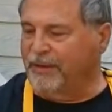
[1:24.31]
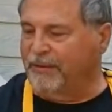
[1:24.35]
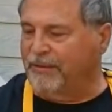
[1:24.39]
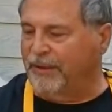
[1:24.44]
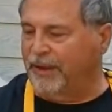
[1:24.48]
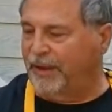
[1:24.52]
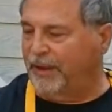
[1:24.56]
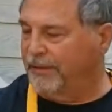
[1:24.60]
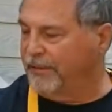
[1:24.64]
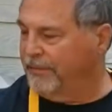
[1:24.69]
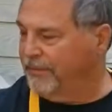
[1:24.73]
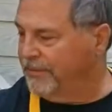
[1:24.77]

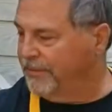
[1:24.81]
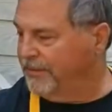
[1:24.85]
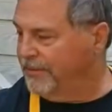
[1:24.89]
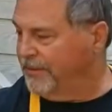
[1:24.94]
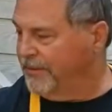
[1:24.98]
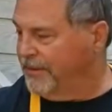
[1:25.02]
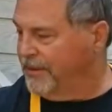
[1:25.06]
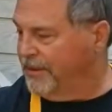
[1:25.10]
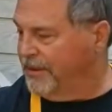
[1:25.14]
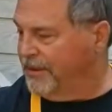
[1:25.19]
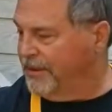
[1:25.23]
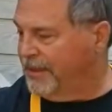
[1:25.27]
Well,
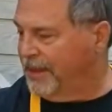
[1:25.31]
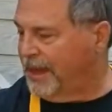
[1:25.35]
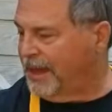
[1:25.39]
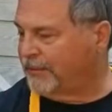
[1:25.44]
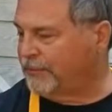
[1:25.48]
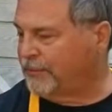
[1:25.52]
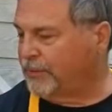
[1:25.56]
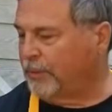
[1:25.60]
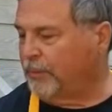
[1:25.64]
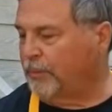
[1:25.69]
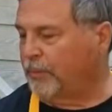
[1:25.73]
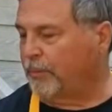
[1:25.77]

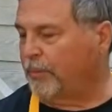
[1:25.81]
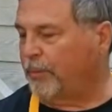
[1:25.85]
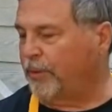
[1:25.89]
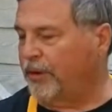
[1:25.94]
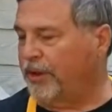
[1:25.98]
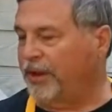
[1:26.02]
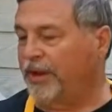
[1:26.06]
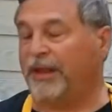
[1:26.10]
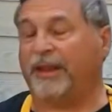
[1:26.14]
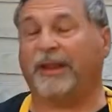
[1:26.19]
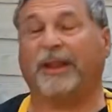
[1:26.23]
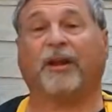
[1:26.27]
that's what we're
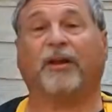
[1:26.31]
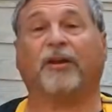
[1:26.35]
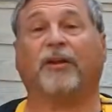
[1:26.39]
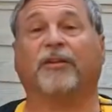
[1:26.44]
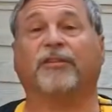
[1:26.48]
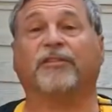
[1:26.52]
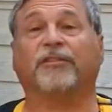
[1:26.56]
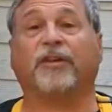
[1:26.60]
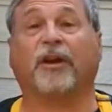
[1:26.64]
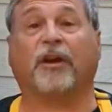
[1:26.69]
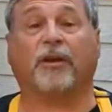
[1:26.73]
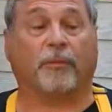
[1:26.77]
putting in there to
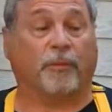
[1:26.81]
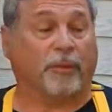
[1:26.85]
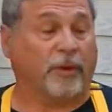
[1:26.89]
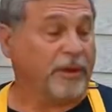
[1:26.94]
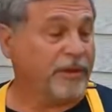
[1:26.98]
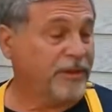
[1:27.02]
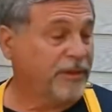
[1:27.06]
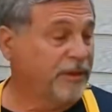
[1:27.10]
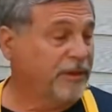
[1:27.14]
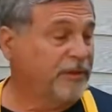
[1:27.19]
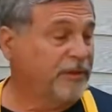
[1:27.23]
start with.